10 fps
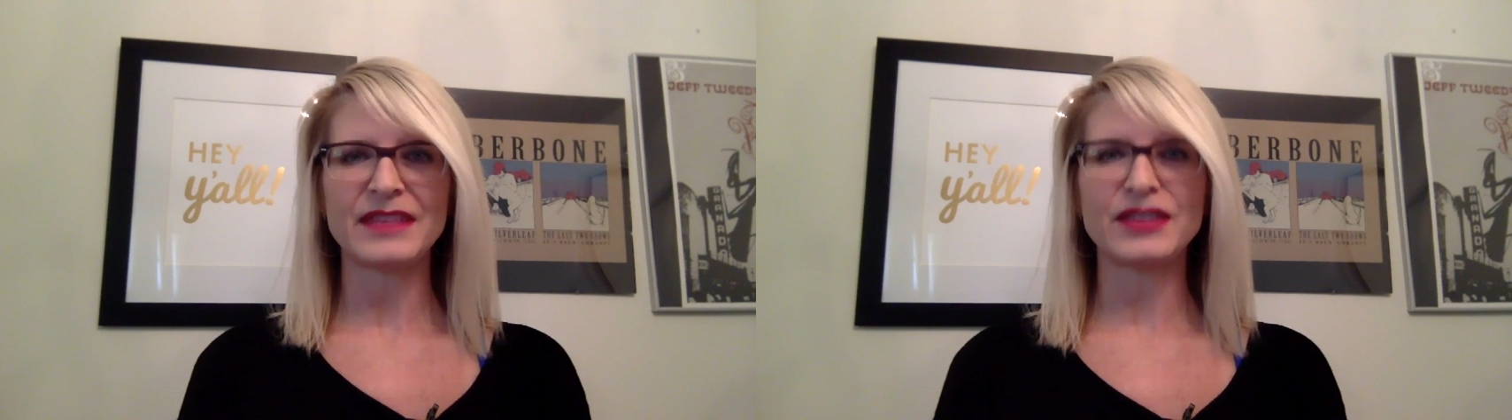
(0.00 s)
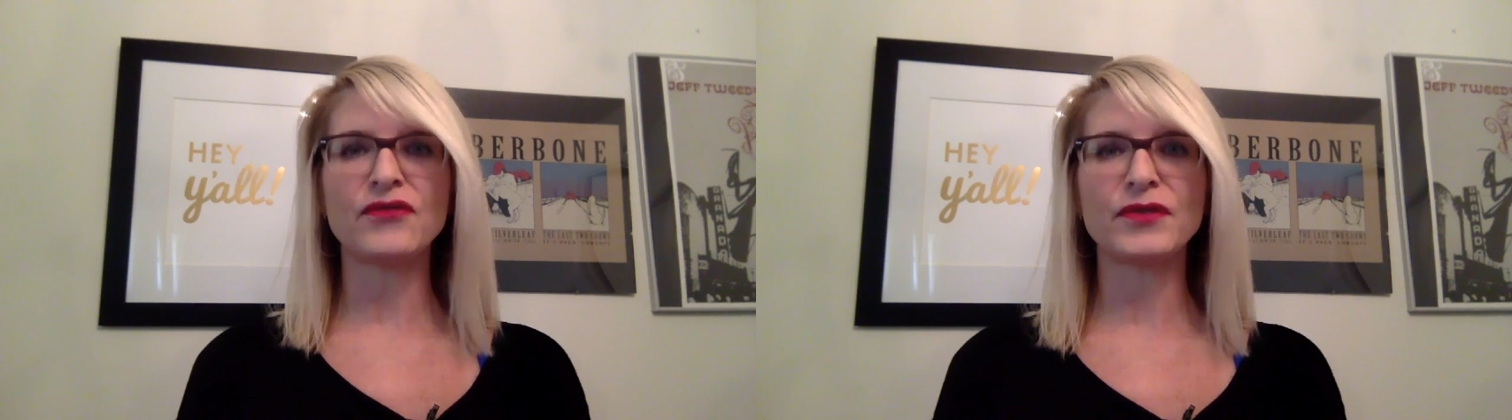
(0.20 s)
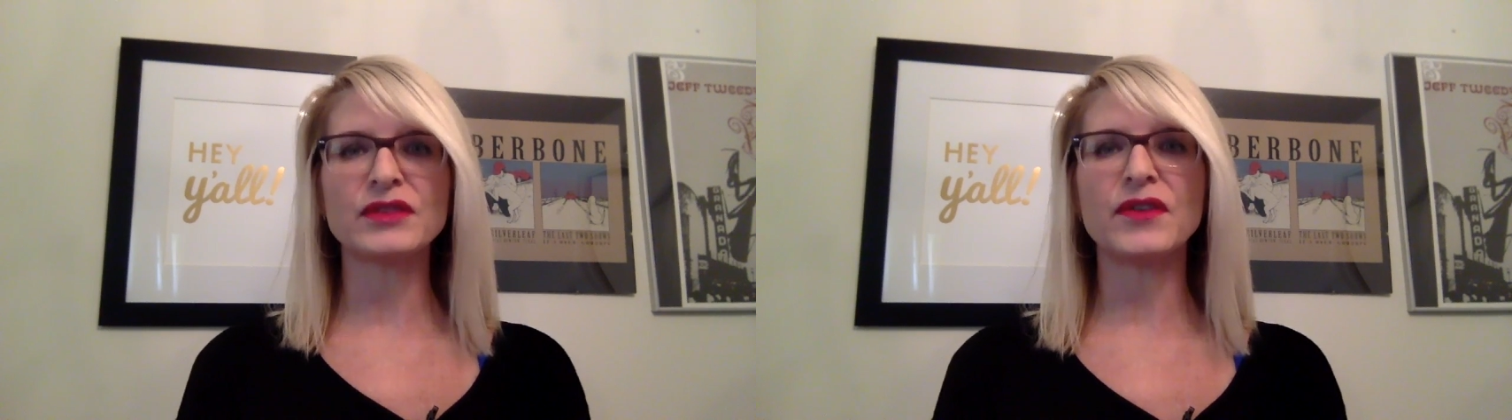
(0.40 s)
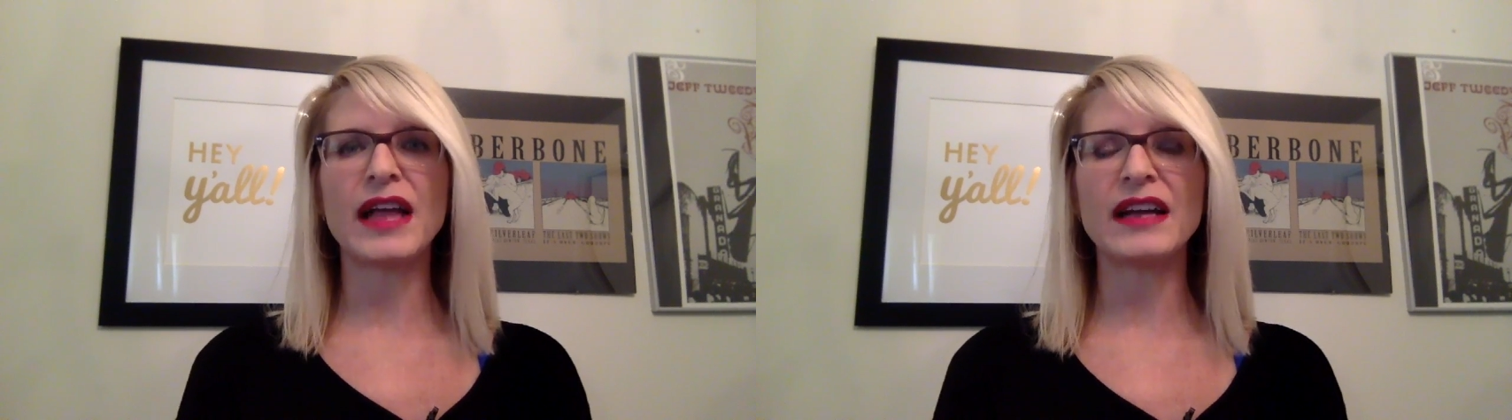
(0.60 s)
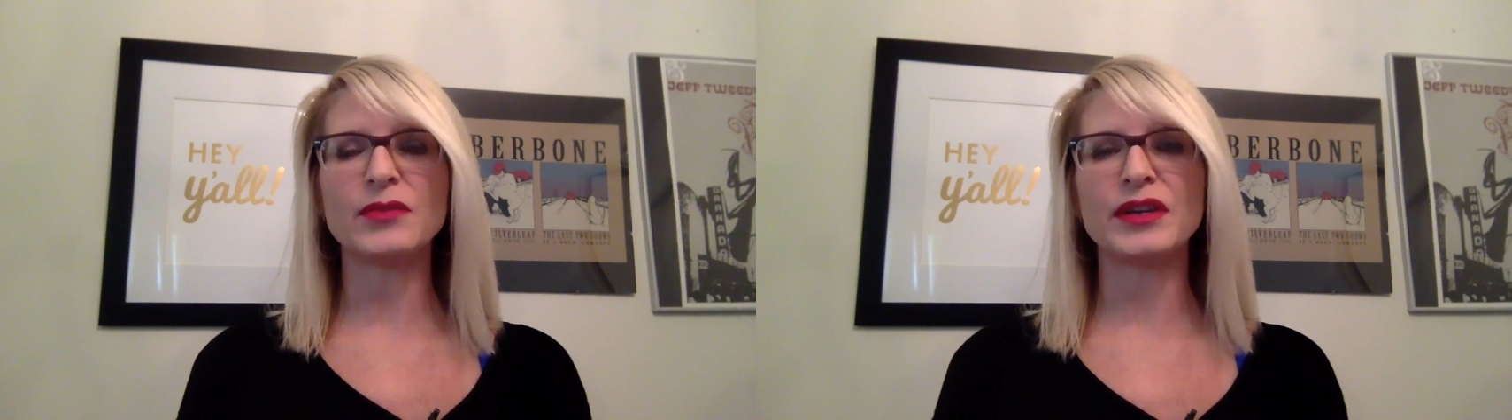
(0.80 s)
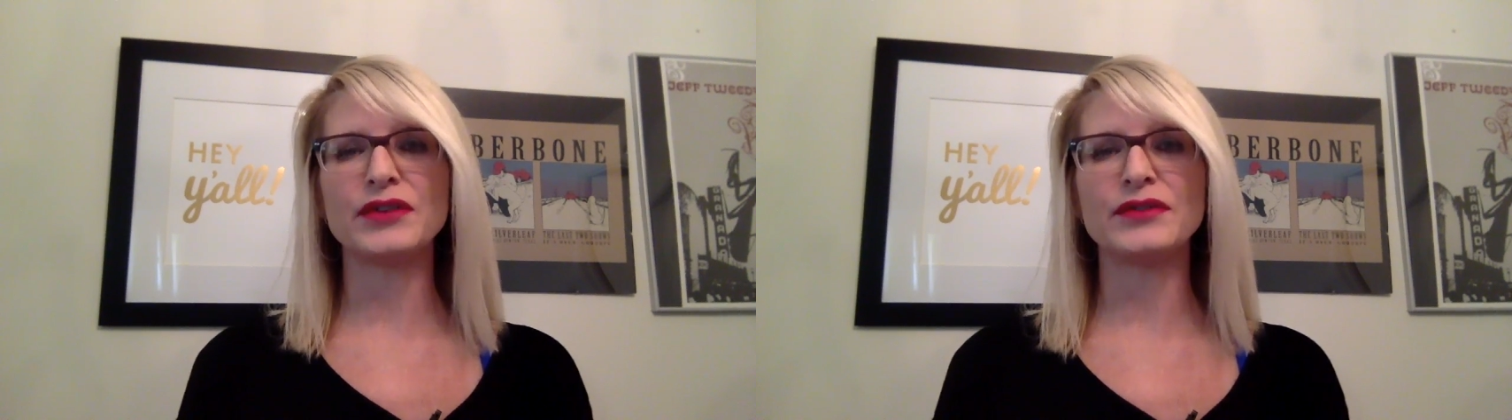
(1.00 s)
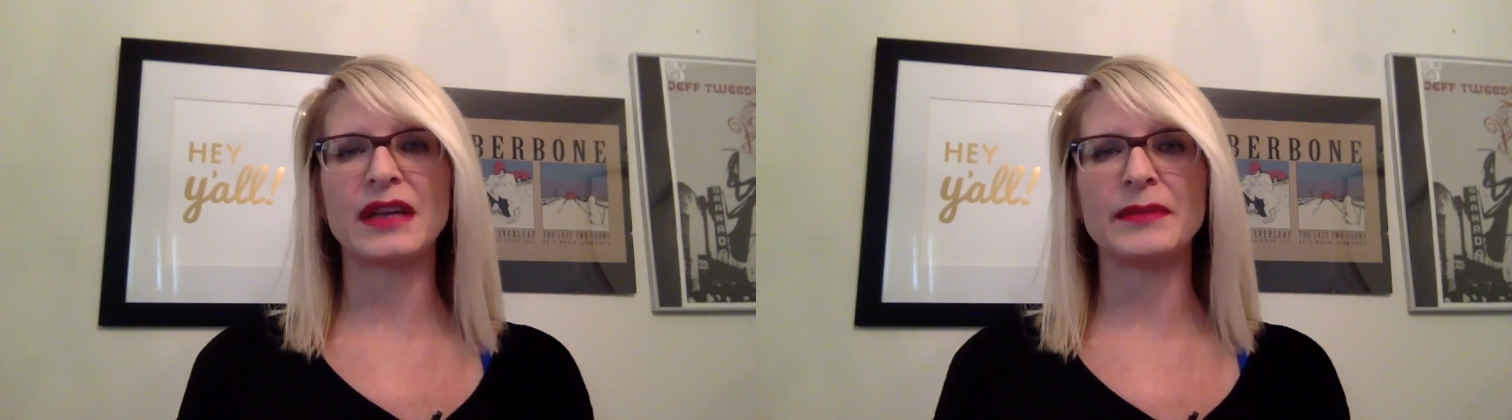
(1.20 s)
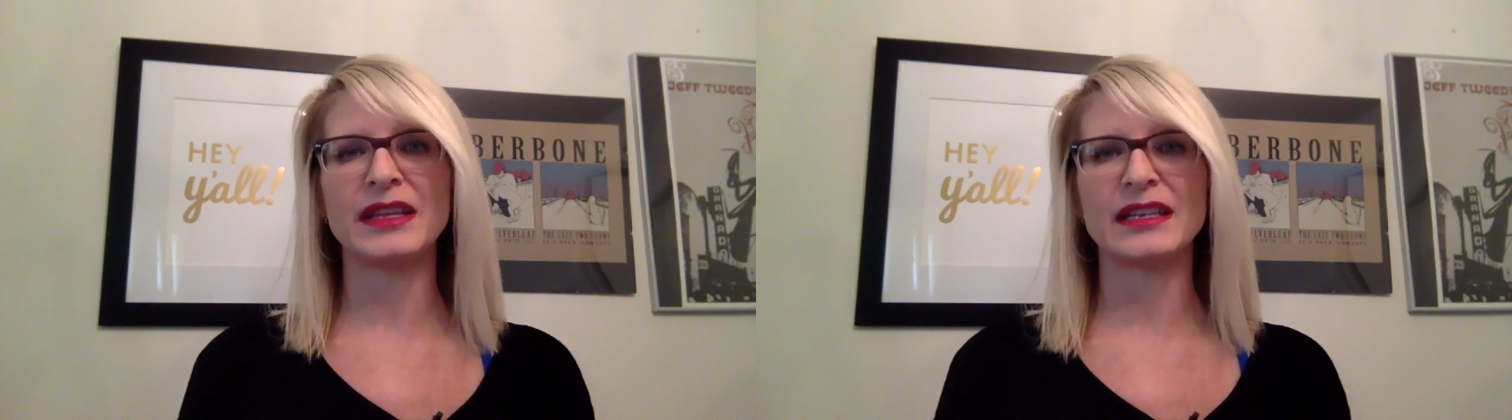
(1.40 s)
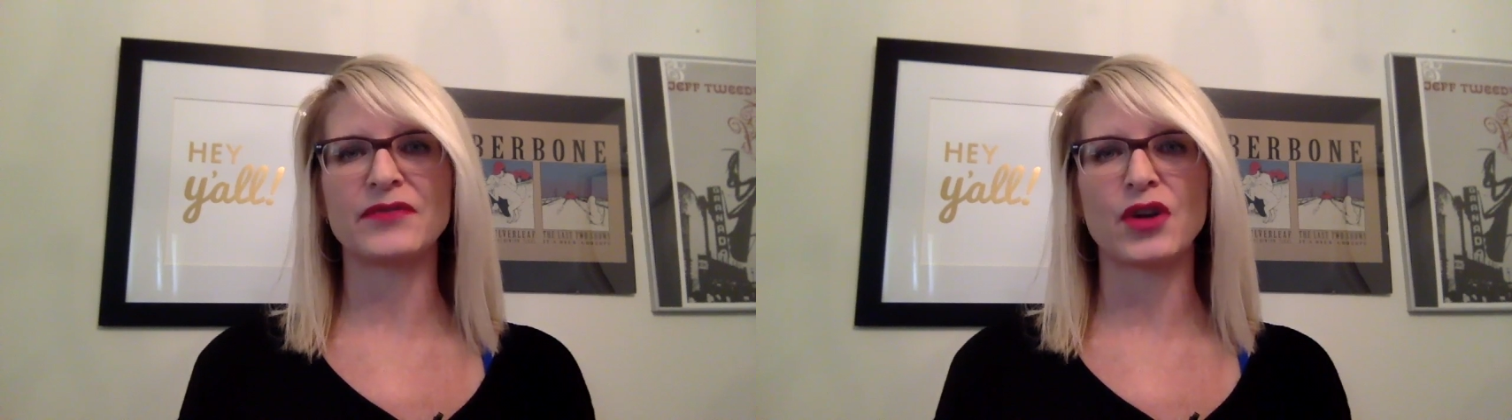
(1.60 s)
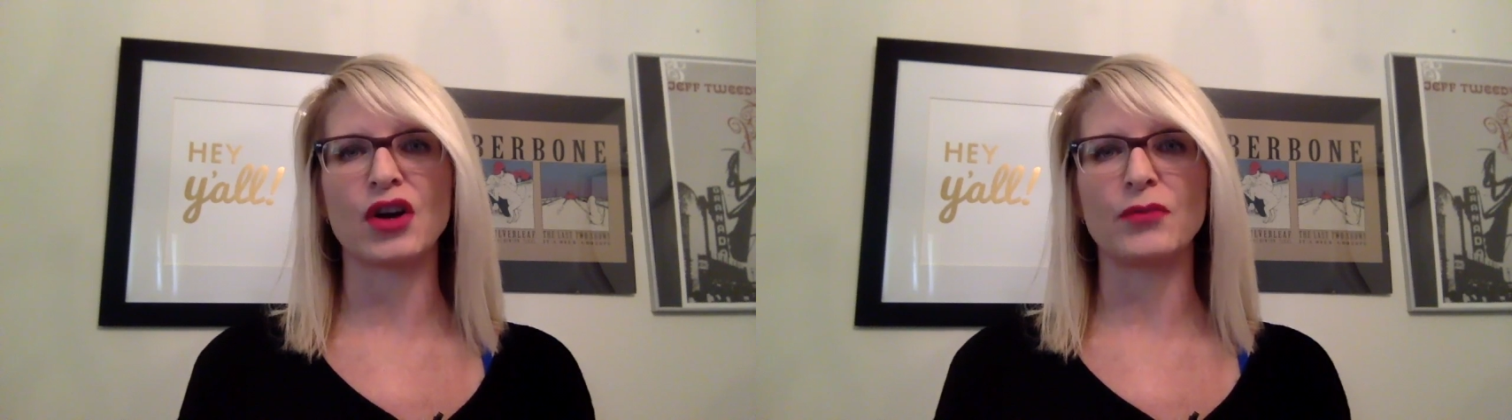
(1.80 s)
So first of all, how do we use MLS
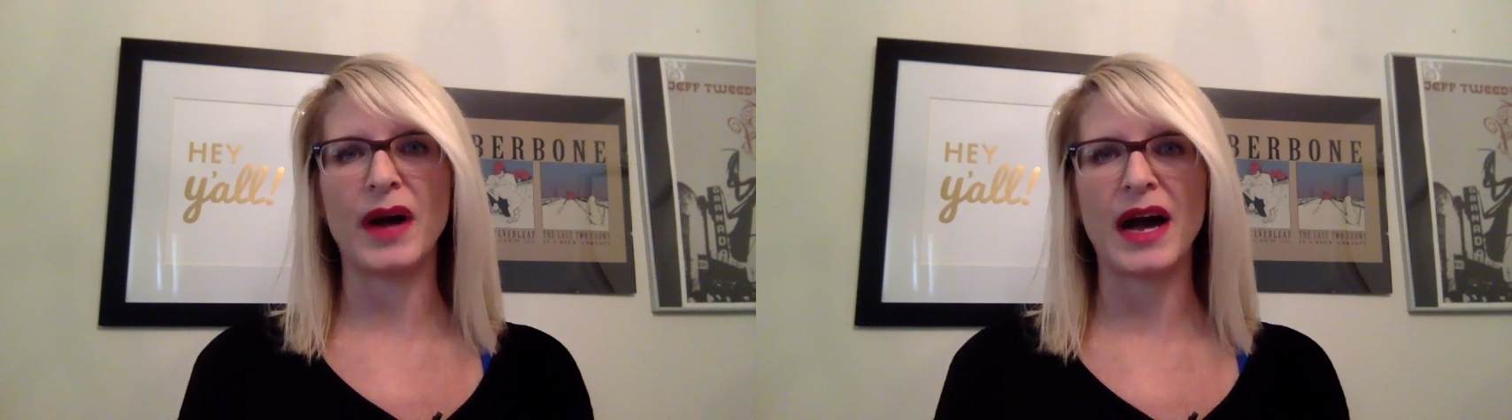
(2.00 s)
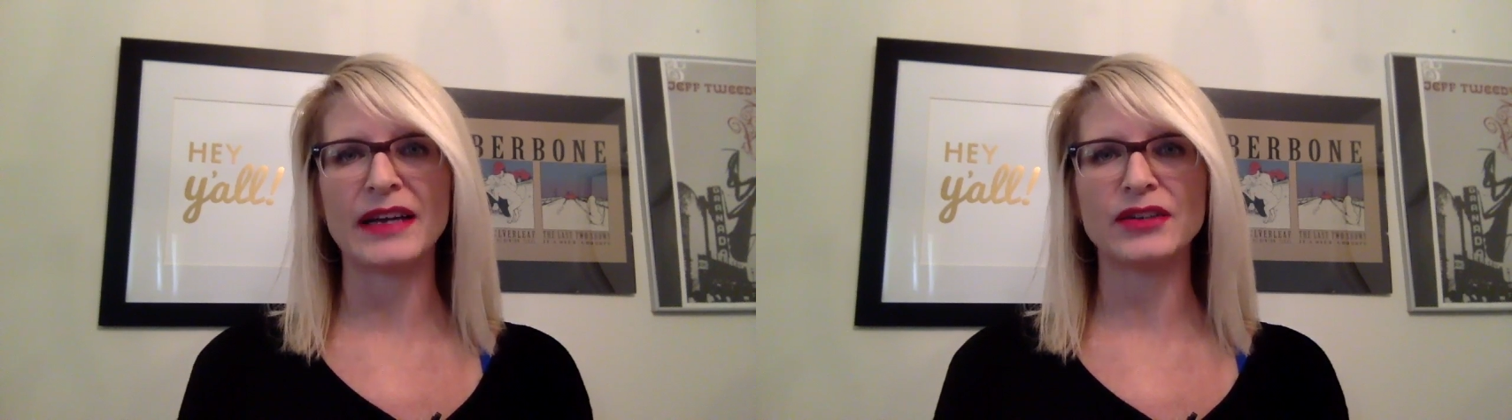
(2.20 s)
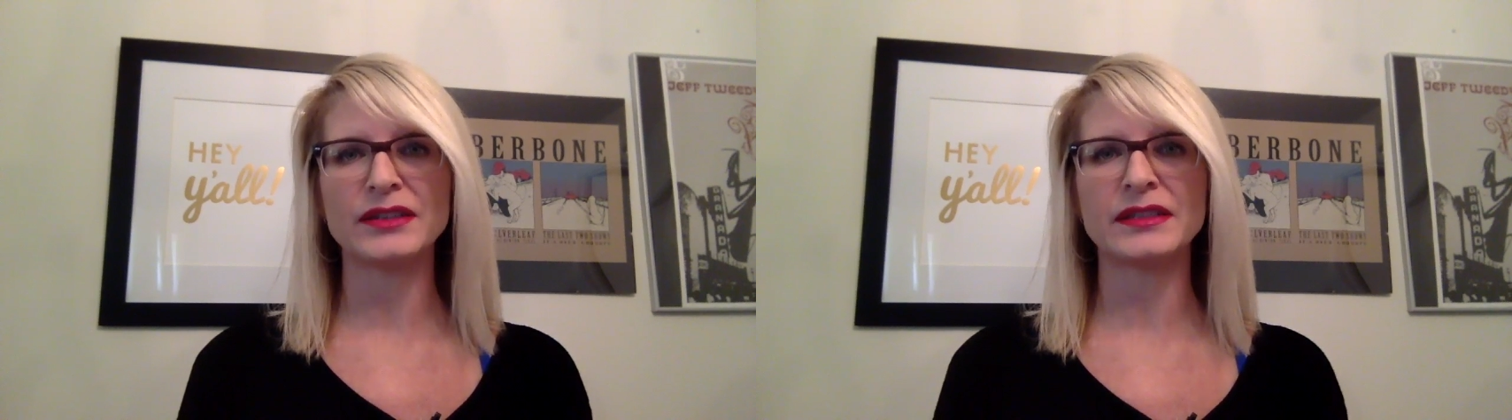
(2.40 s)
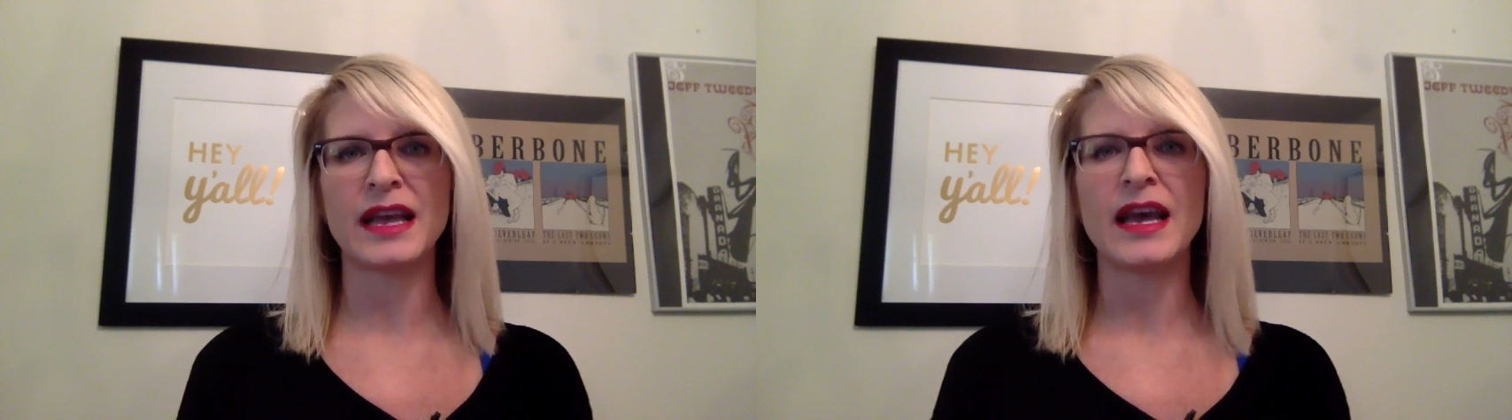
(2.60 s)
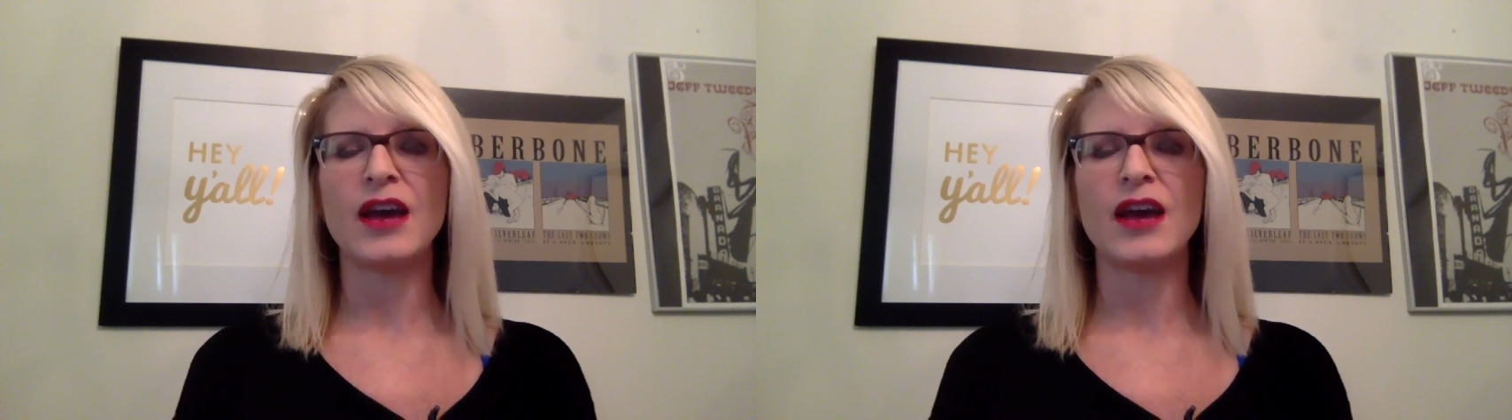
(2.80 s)
for our buyers?